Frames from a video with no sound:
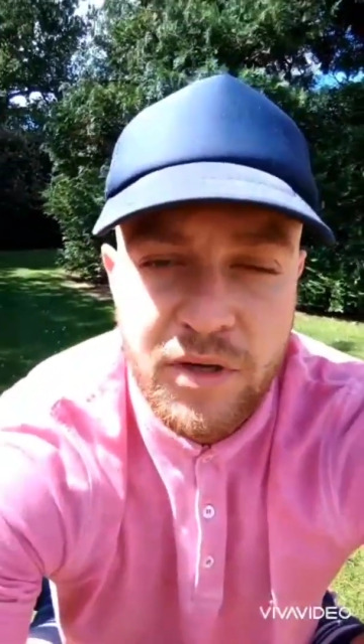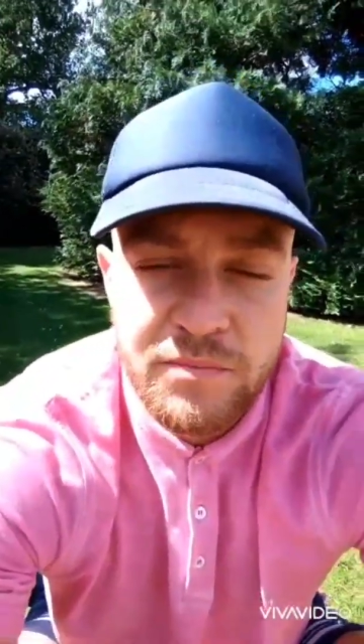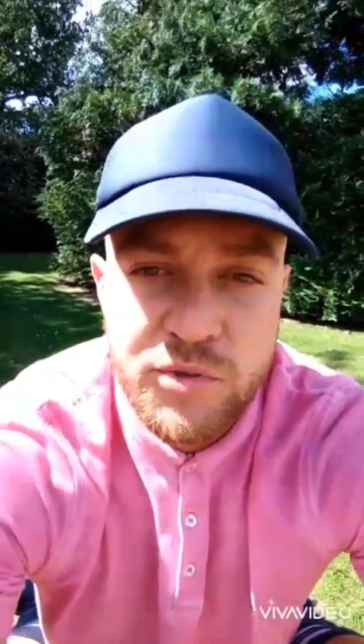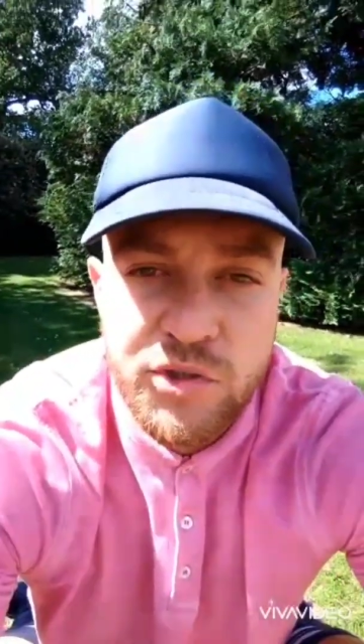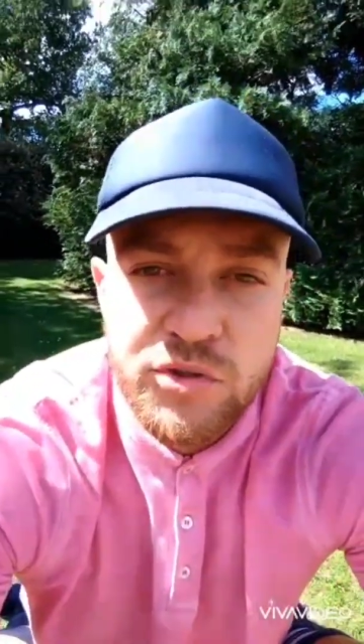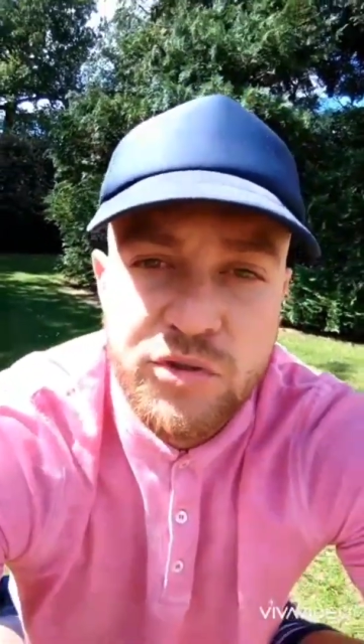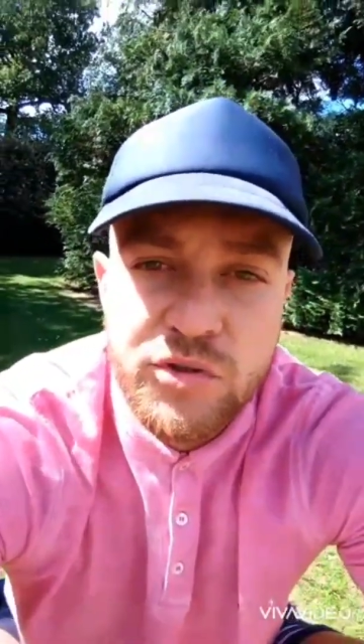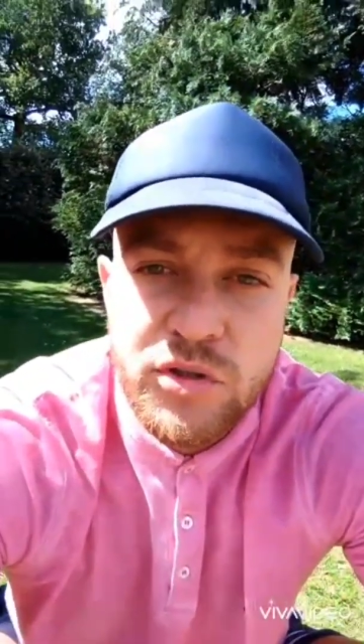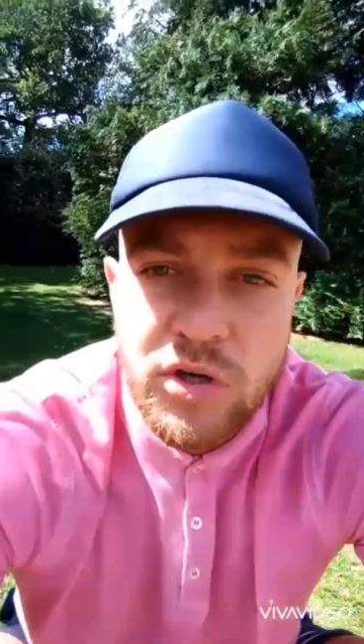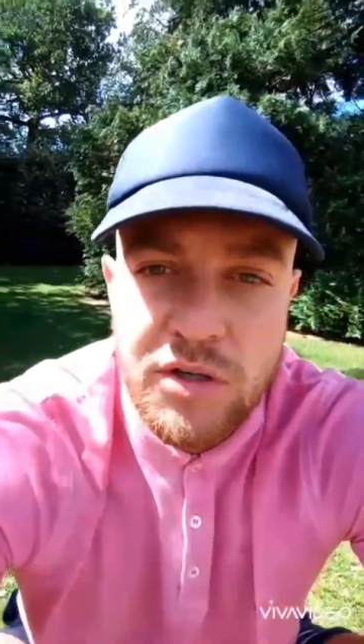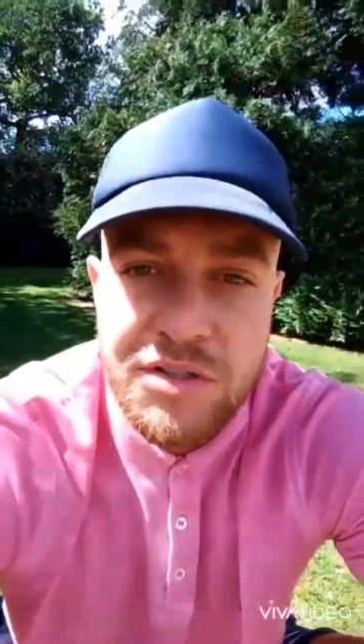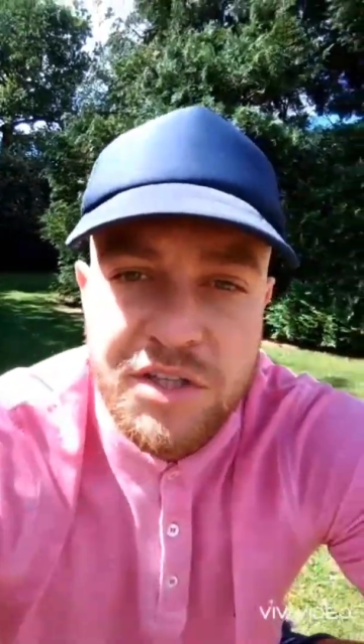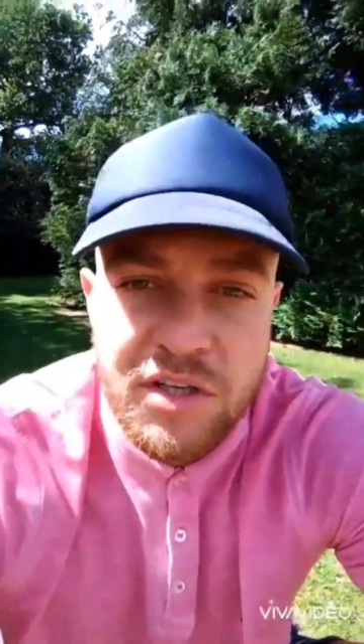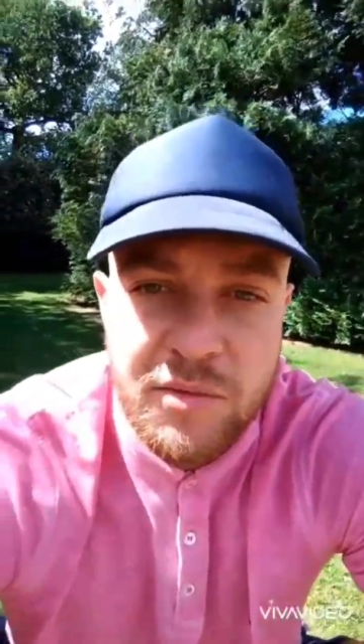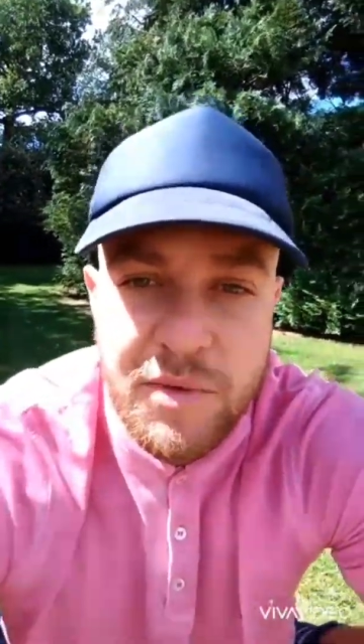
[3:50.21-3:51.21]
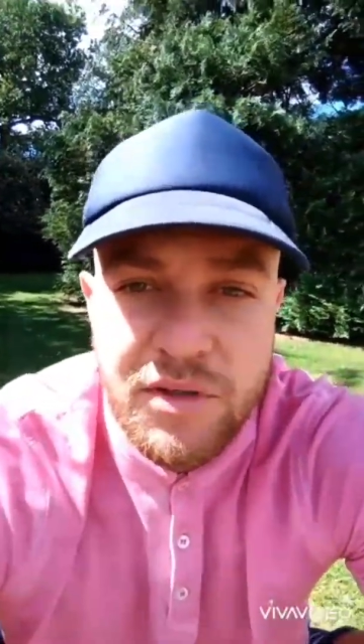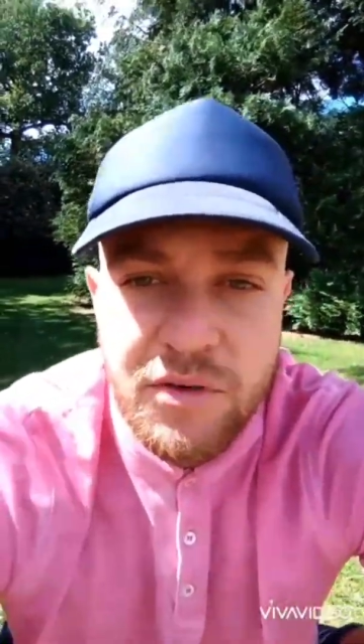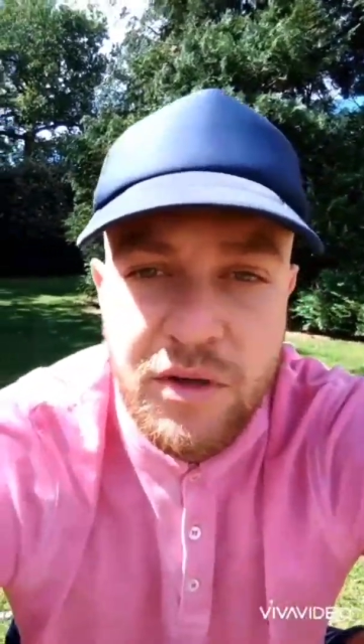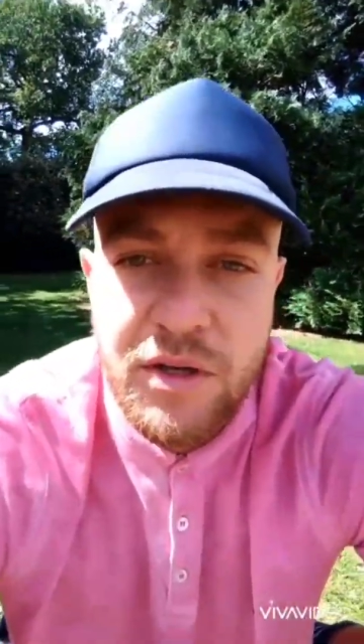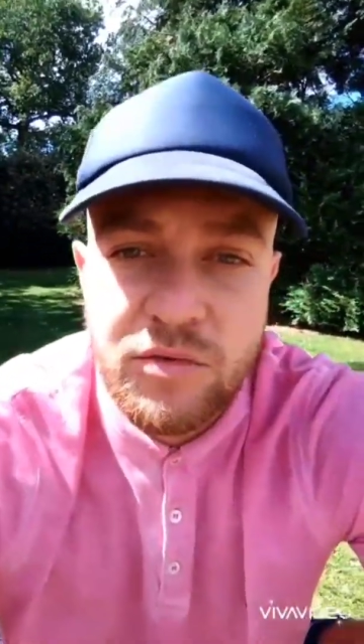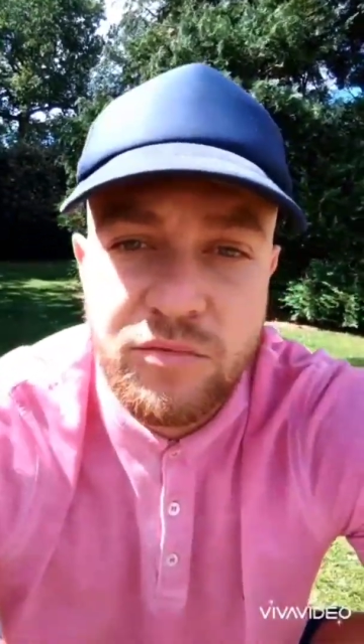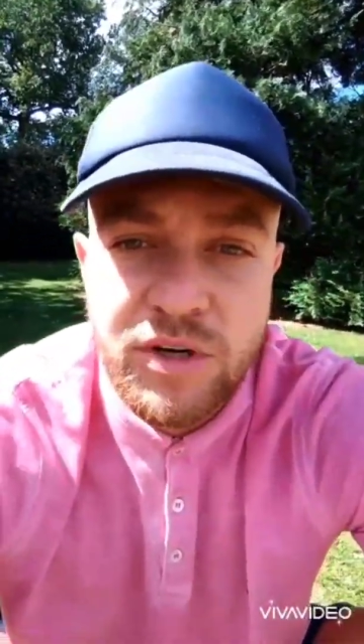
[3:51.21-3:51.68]
I'm sure you guys are going to be
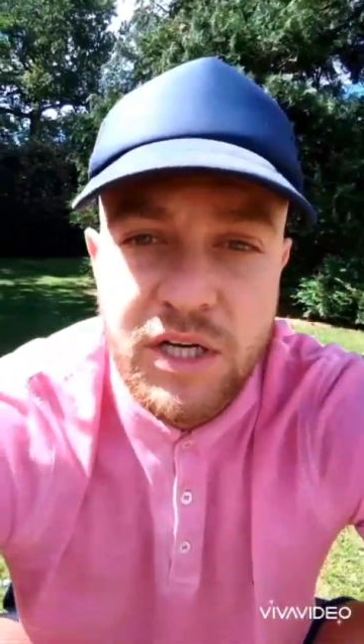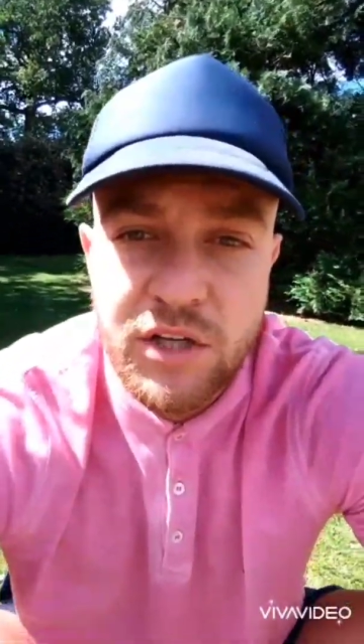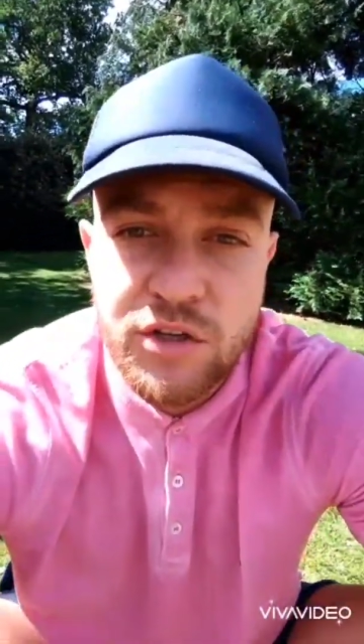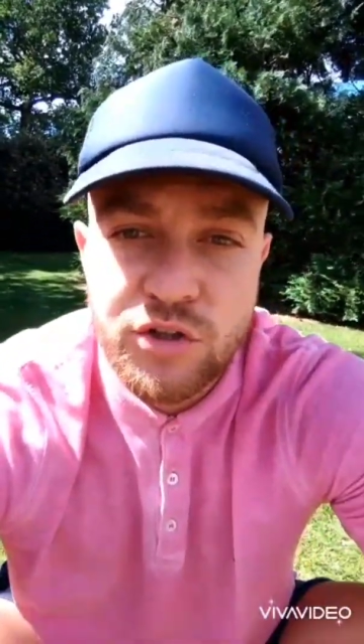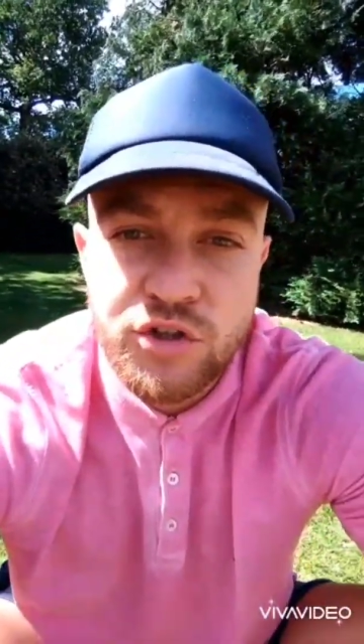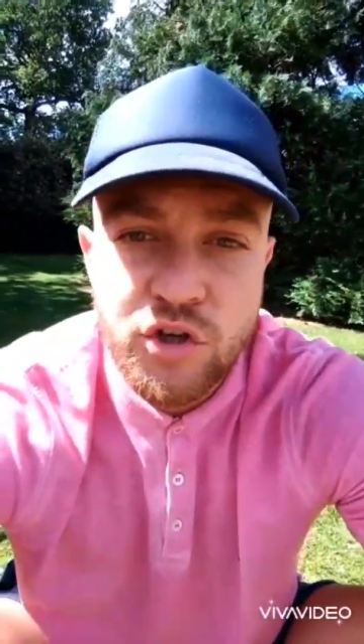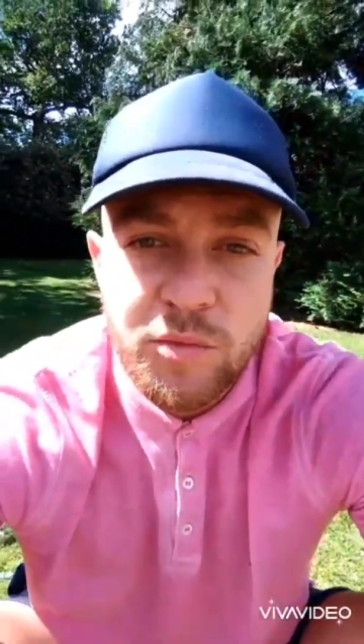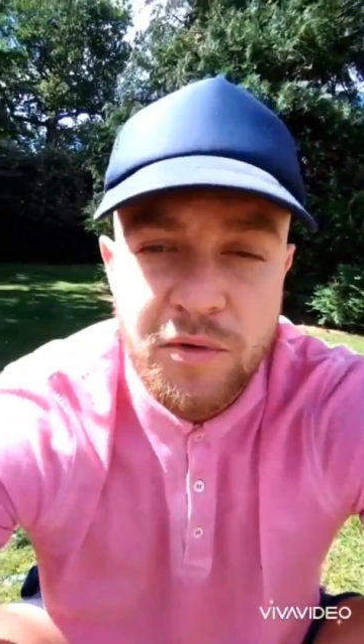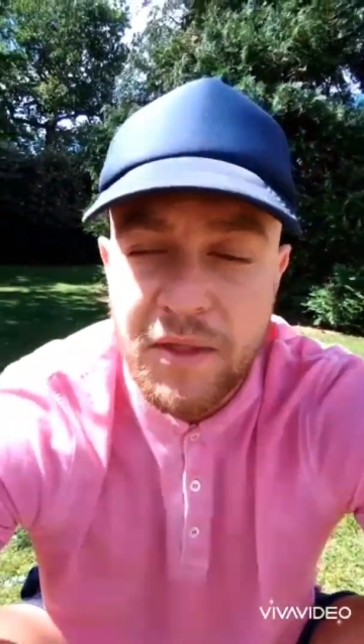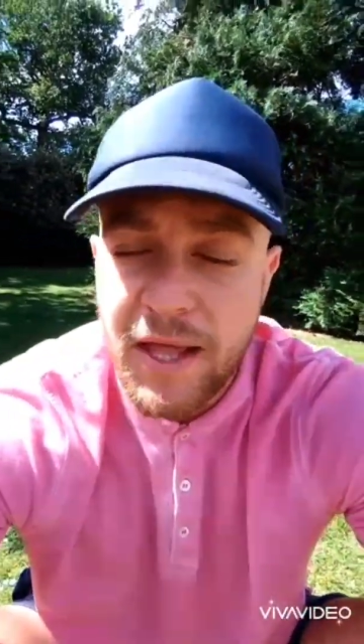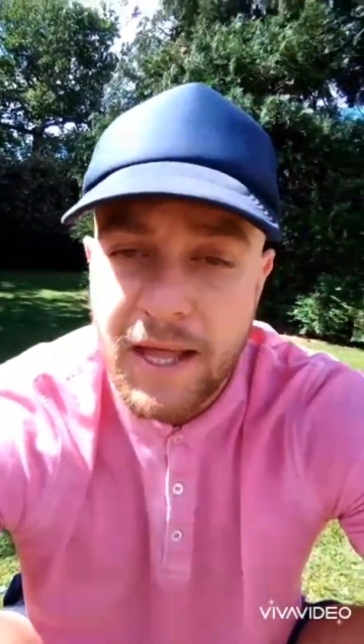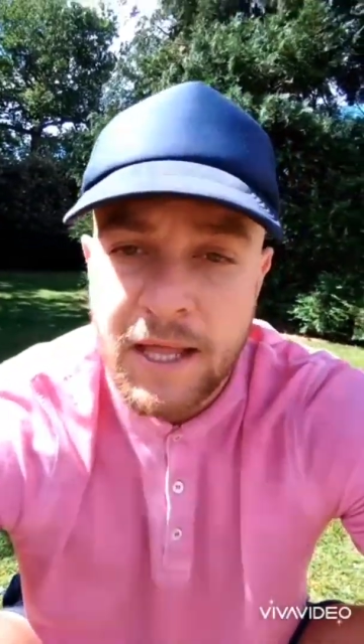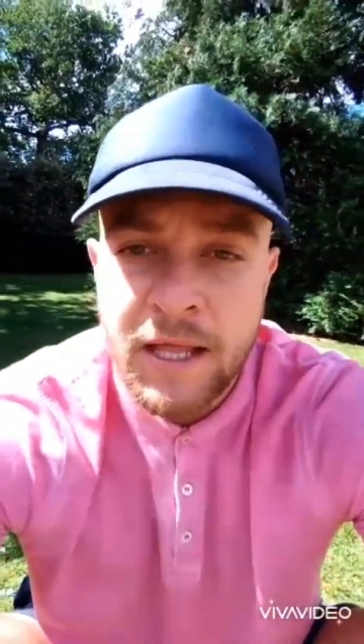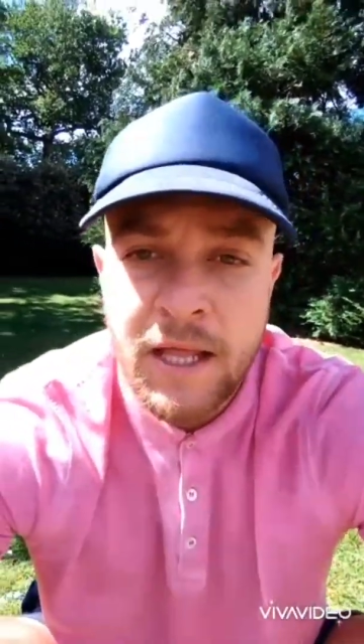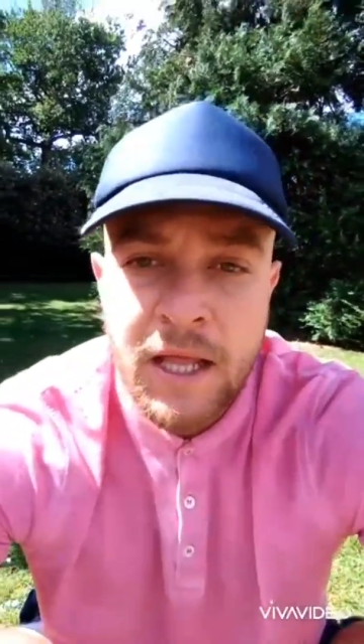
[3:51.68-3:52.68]
doing a really good job of that,